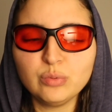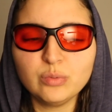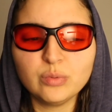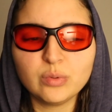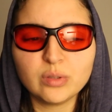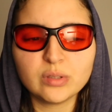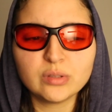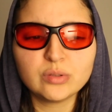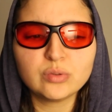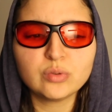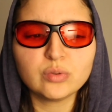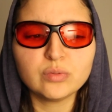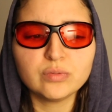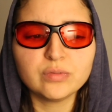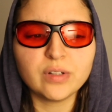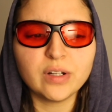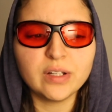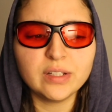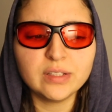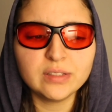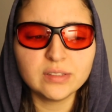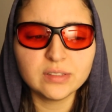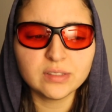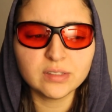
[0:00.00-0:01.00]
want to
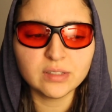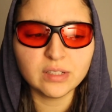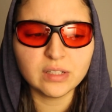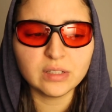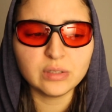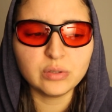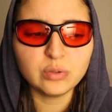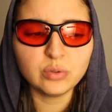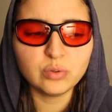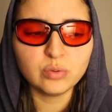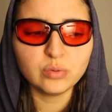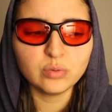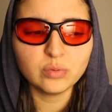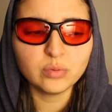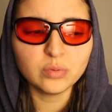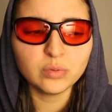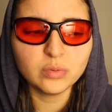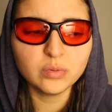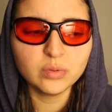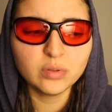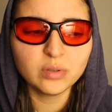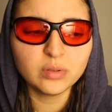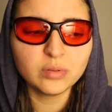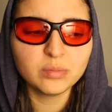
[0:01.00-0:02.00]
find a
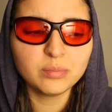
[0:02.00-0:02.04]
new